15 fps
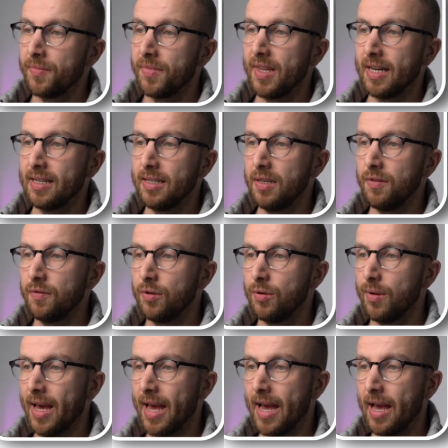that if
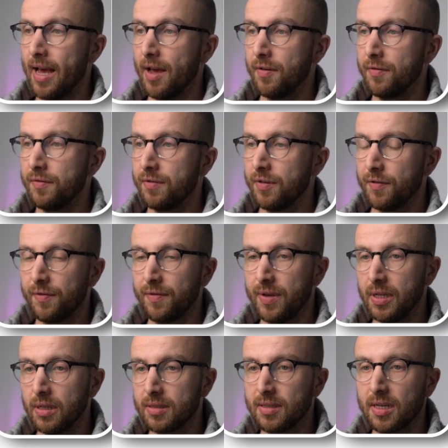you have
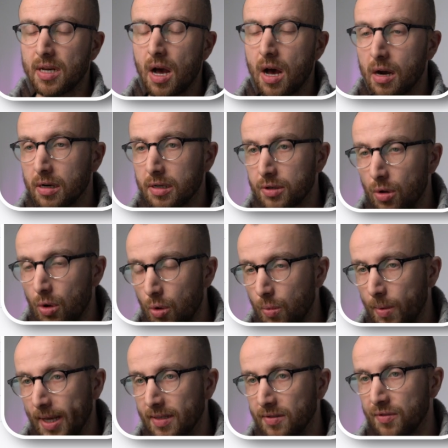fields that aren't
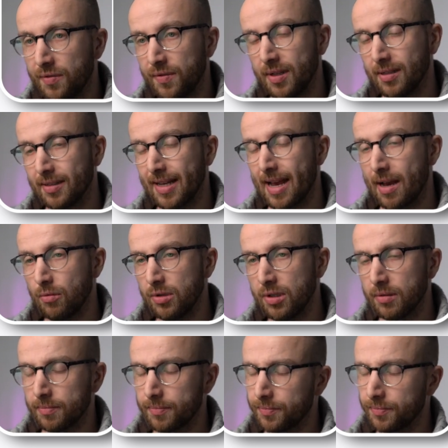always filled out,